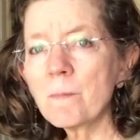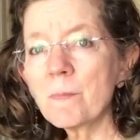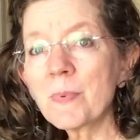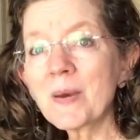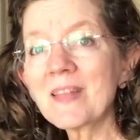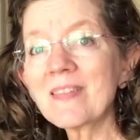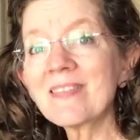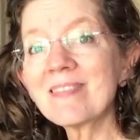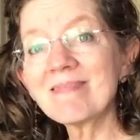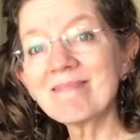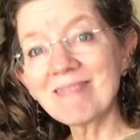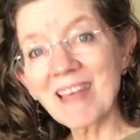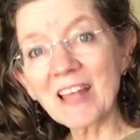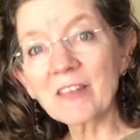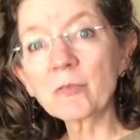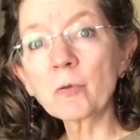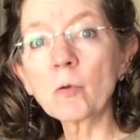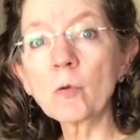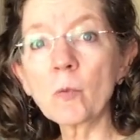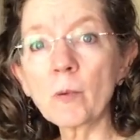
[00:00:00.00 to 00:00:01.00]
But
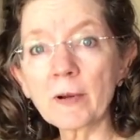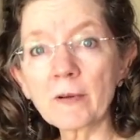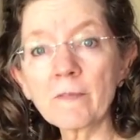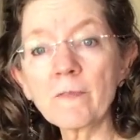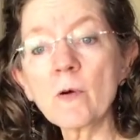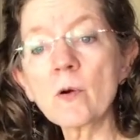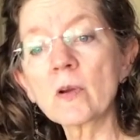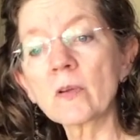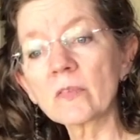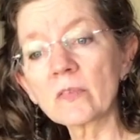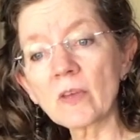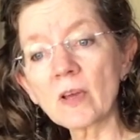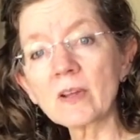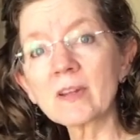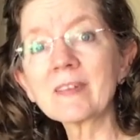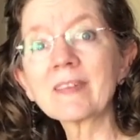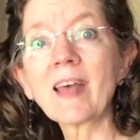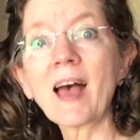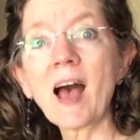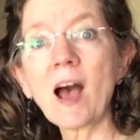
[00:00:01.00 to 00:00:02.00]
that's what you want to focus
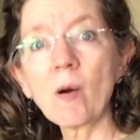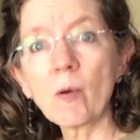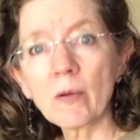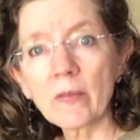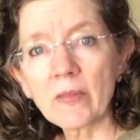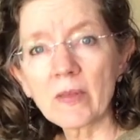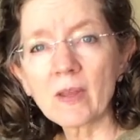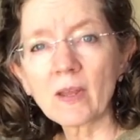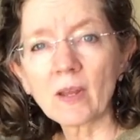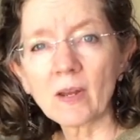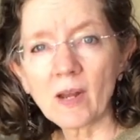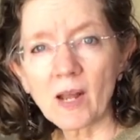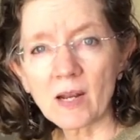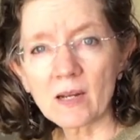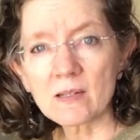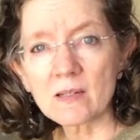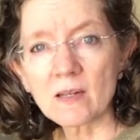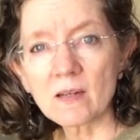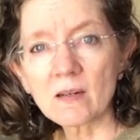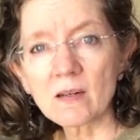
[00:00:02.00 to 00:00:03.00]
on, is how are they
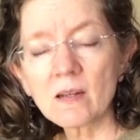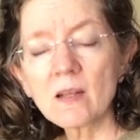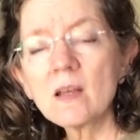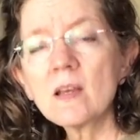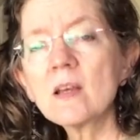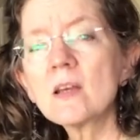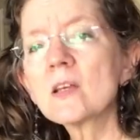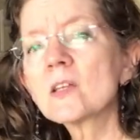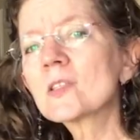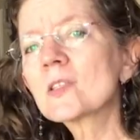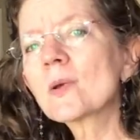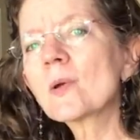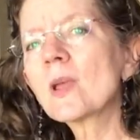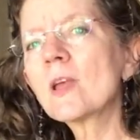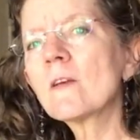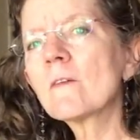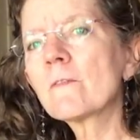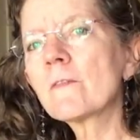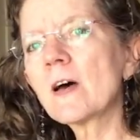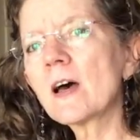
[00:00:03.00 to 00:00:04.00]
connected? So
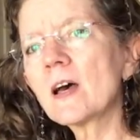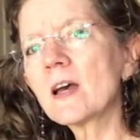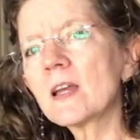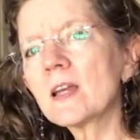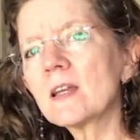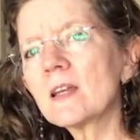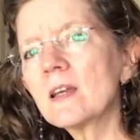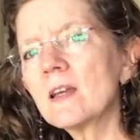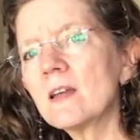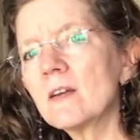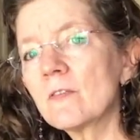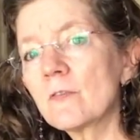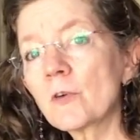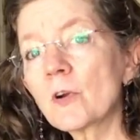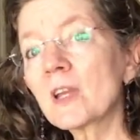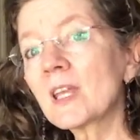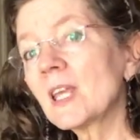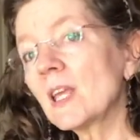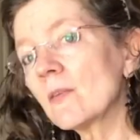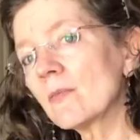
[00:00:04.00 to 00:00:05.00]
if
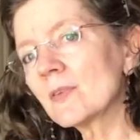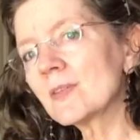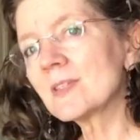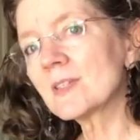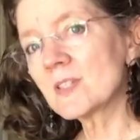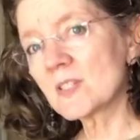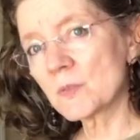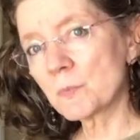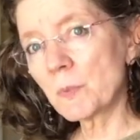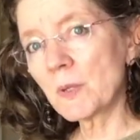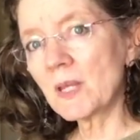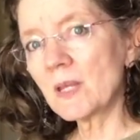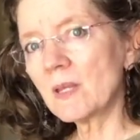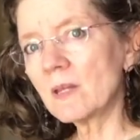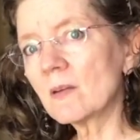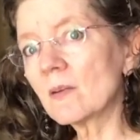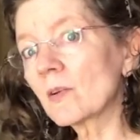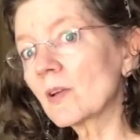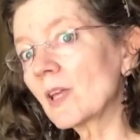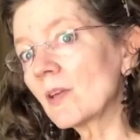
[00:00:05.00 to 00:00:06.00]
for a given
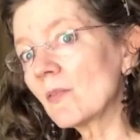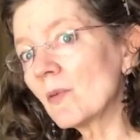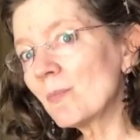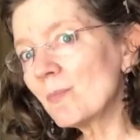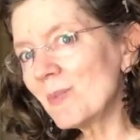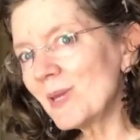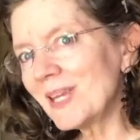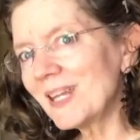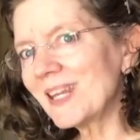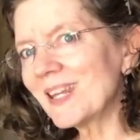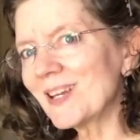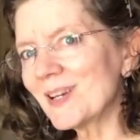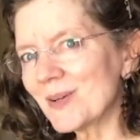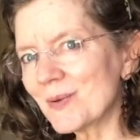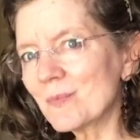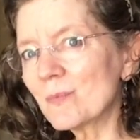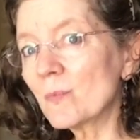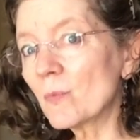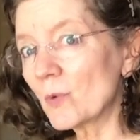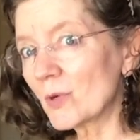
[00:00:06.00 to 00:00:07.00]
speed or a given
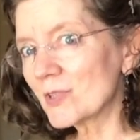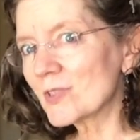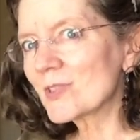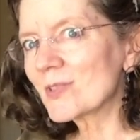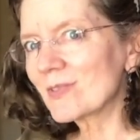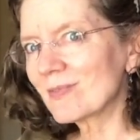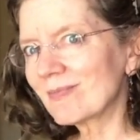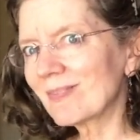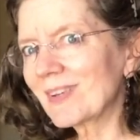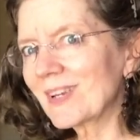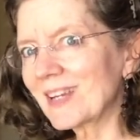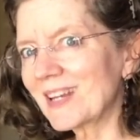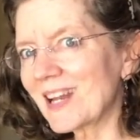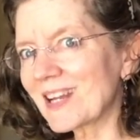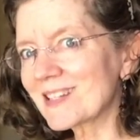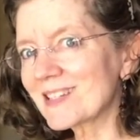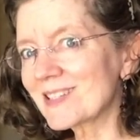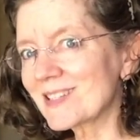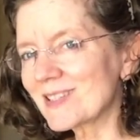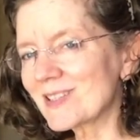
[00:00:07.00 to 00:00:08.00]
medium, which
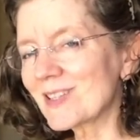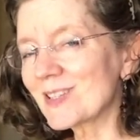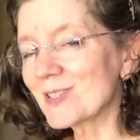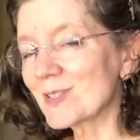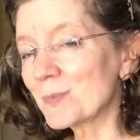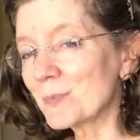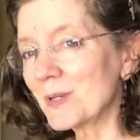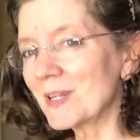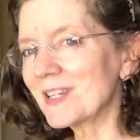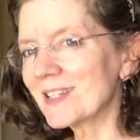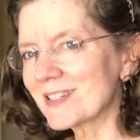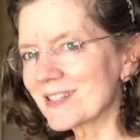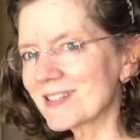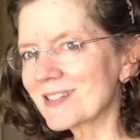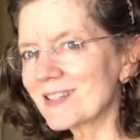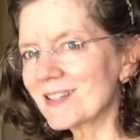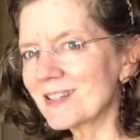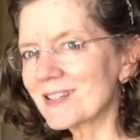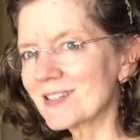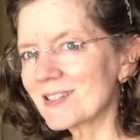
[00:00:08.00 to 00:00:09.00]
connects, the speed
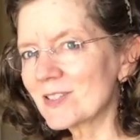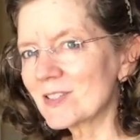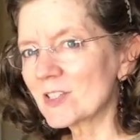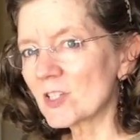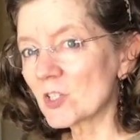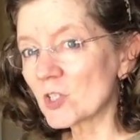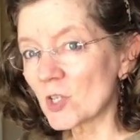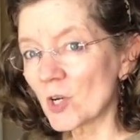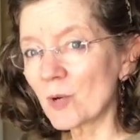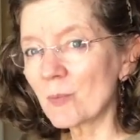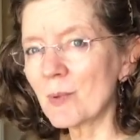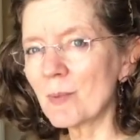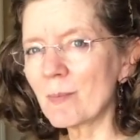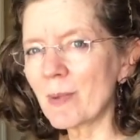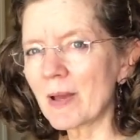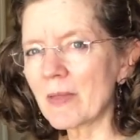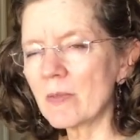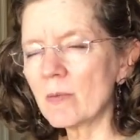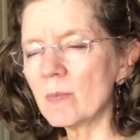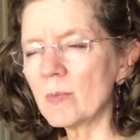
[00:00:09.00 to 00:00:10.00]
is
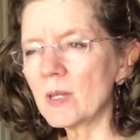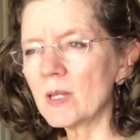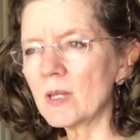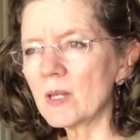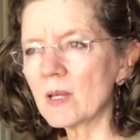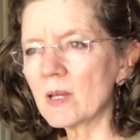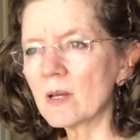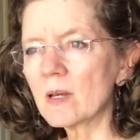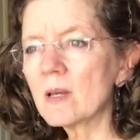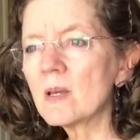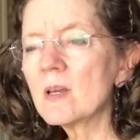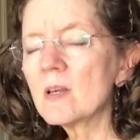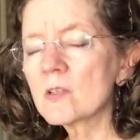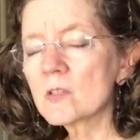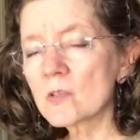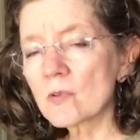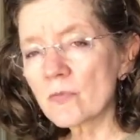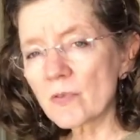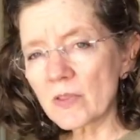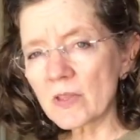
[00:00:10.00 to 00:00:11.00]
determined by the media.
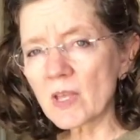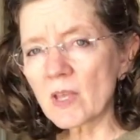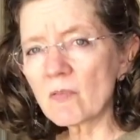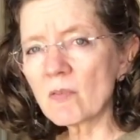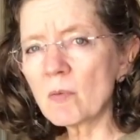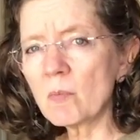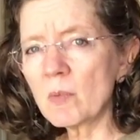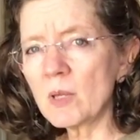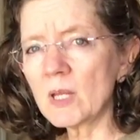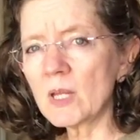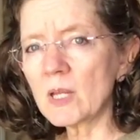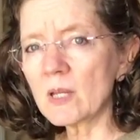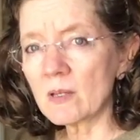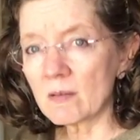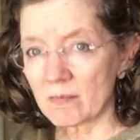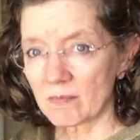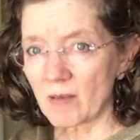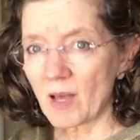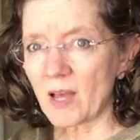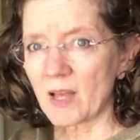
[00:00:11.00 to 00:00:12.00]
So for the given
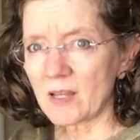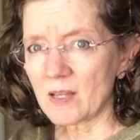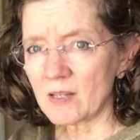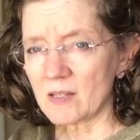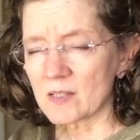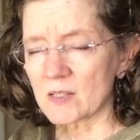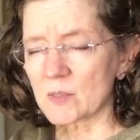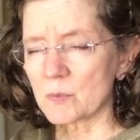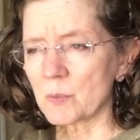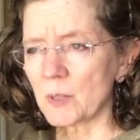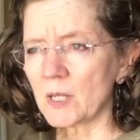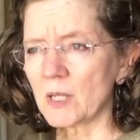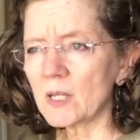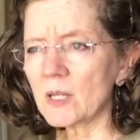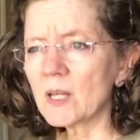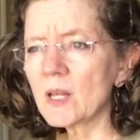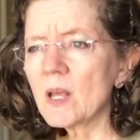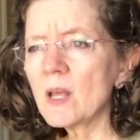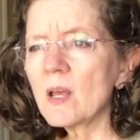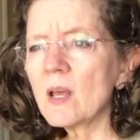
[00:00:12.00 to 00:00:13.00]
media, i.e.
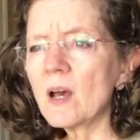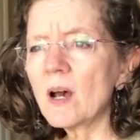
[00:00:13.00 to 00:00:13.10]
speed,